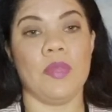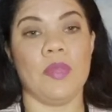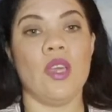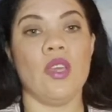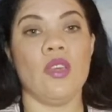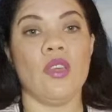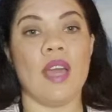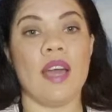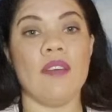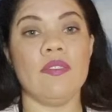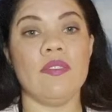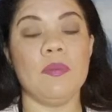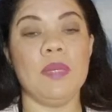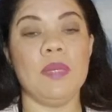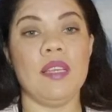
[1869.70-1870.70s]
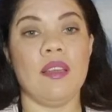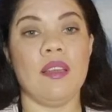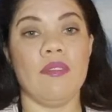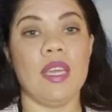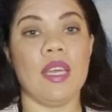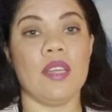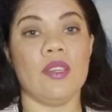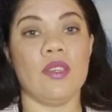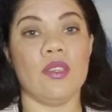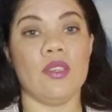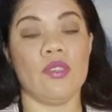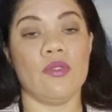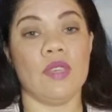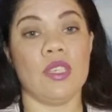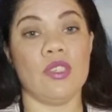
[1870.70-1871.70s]
You have to be loving and
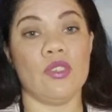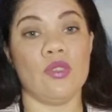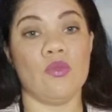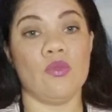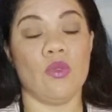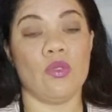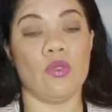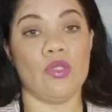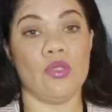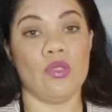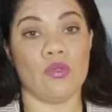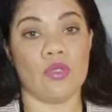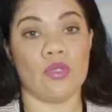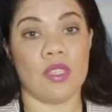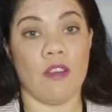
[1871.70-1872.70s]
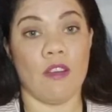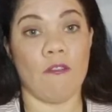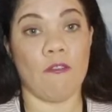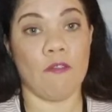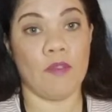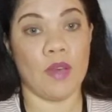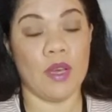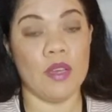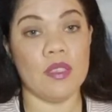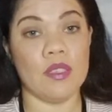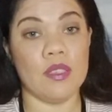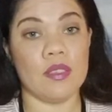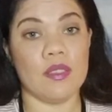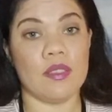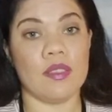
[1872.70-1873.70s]
nurturing towards yourself
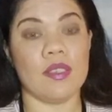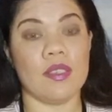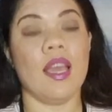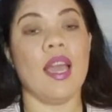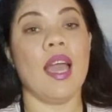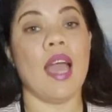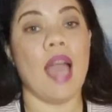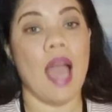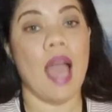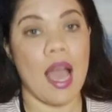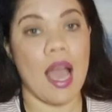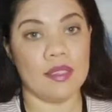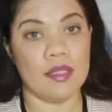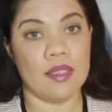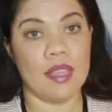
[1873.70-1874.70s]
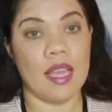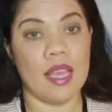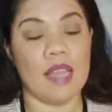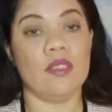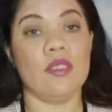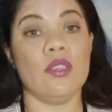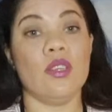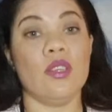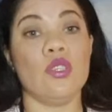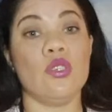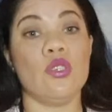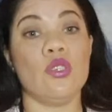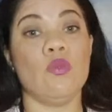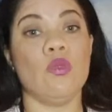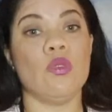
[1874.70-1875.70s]
first and then
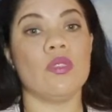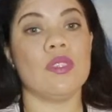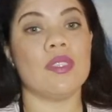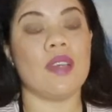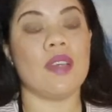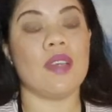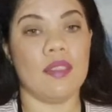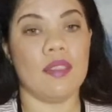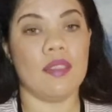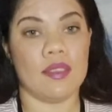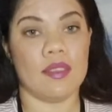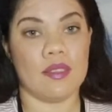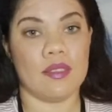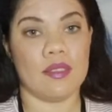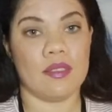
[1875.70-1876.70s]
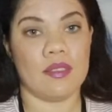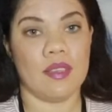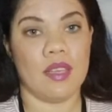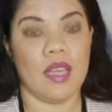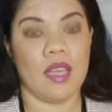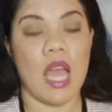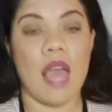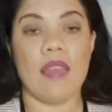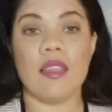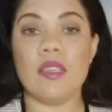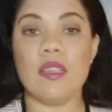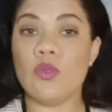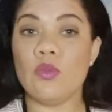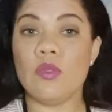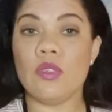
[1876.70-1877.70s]
towards others. And
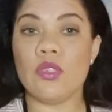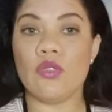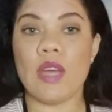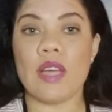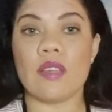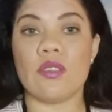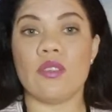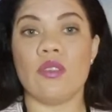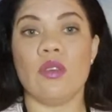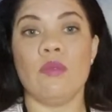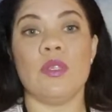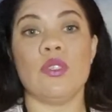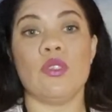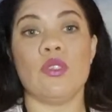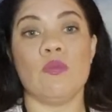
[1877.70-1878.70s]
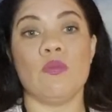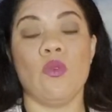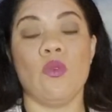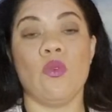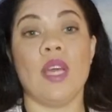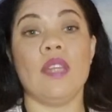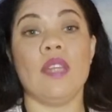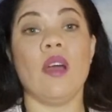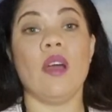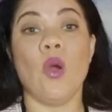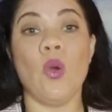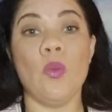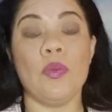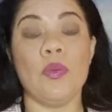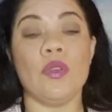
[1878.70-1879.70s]
this will attract so much more and
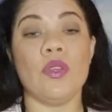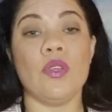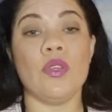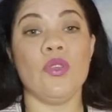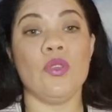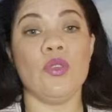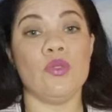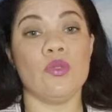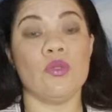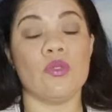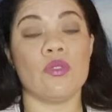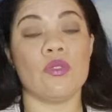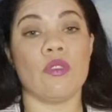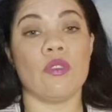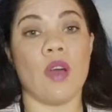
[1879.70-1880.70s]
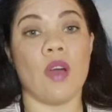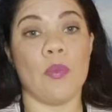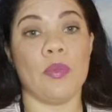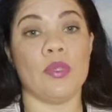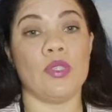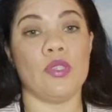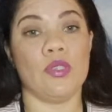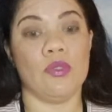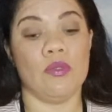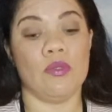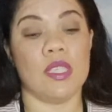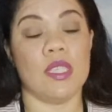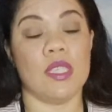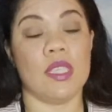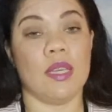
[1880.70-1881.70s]
open new doors of
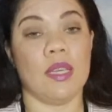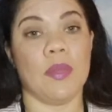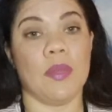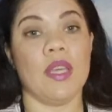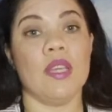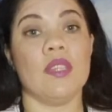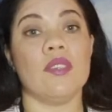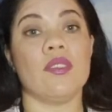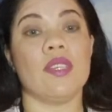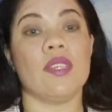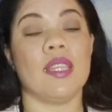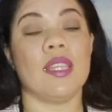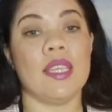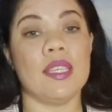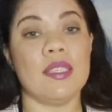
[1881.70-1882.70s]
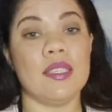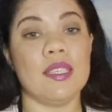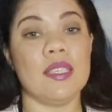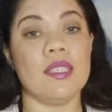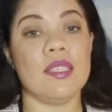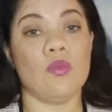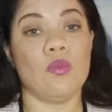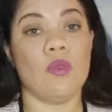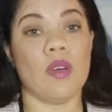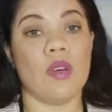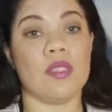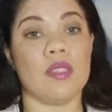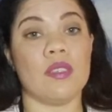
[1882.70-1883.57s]
opportunity. So, this is what